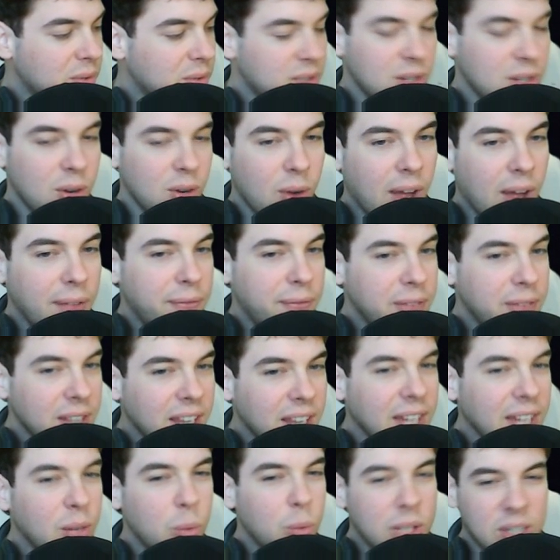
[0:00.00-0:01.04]
So I feel
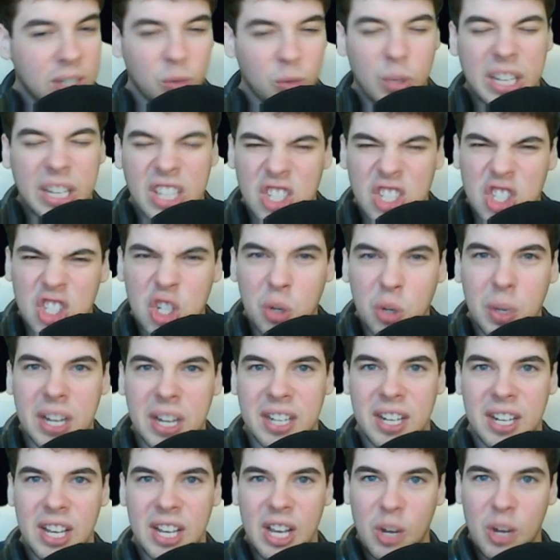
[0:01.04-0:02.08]
like we can do it.
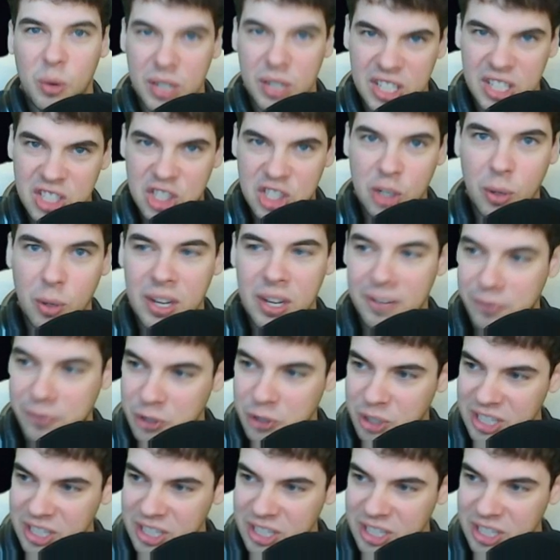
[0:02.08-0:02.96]
We can do it if you guys